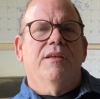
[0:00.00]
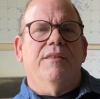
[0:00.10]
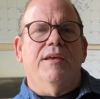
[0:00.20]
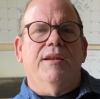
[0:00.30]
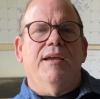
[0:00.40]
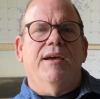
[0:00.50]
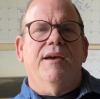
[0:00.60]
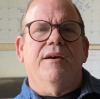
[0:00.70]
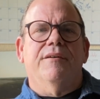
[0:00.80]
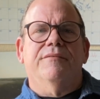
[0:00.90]
that
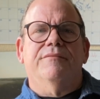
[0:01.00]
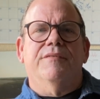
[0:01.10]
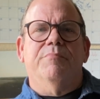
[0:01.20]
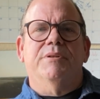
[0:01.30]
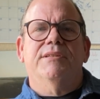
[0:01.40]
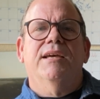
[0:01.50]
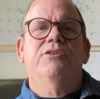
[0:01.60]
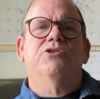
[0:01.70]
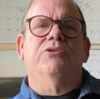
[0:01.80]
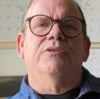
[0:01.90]
have the
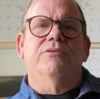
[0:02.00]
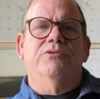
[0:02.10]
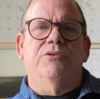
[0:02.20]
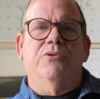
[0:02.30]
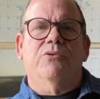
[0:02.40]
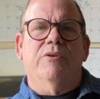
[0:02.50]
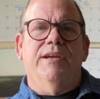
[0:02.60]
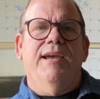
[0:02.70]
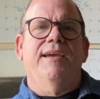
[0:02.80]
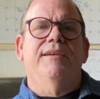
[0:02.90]
potential to
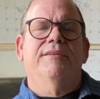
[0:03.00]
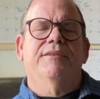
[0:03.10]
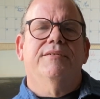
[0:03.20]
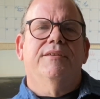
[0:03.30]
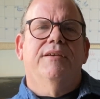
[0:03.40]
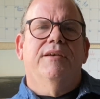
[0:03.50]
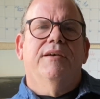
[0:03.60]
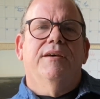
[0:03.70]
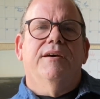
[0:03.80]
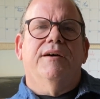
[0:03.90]
create
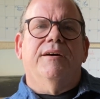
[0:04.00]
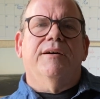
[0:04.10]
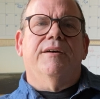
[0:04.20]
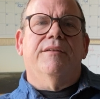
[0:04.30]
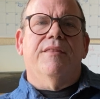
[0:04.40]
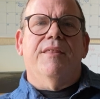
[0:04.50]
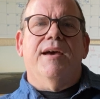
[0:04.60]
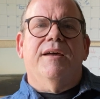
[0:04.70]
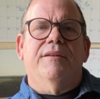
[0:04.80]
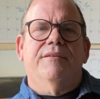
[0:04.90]

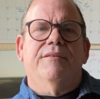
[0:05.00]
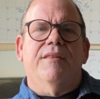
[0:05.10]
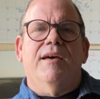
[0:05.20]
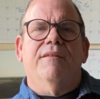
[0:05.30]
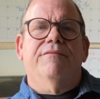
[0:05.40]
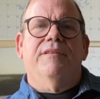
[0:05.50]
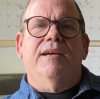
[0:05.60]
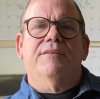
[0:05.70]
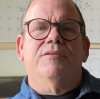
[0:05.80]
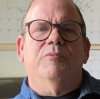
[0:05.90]
that
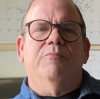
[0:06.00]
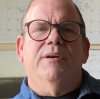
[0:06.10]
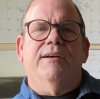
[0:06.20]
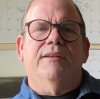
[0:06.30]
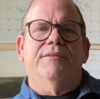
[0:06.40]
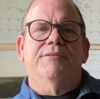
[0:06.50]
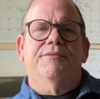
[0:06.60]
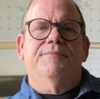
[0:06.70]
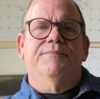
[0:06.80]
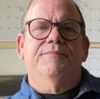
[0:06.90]
flexible
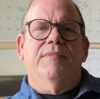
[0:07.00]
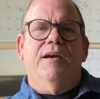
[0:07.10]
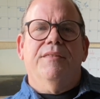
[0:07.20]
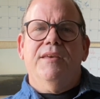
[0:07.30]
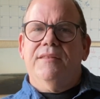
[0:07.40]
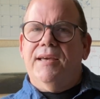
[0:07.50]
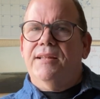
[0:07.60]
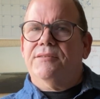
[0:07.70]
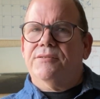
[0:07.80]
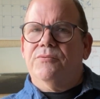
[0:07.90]
balance. I think
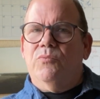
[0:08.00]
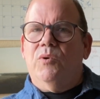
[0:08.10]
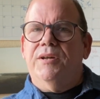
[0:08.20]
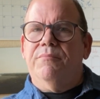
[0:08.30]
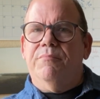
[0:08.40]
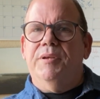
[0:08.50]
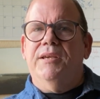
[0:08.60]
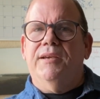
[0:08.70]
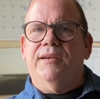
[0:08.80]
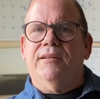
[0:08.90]
that's what
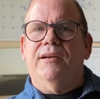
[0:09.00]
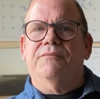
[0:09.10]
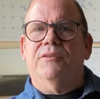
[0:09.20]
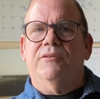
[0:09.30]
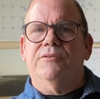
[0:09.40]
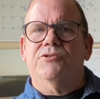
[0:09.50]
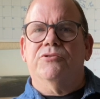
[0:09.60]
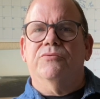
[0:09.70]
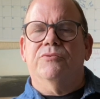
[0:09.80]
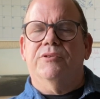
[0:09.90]
being a lifelong
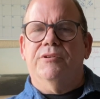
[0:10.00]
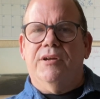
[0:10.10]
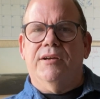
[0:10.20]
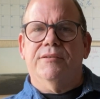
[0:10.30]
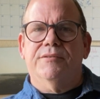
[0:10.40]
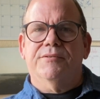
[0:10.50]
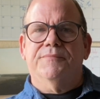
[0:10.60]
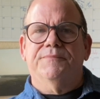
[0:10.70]
student does,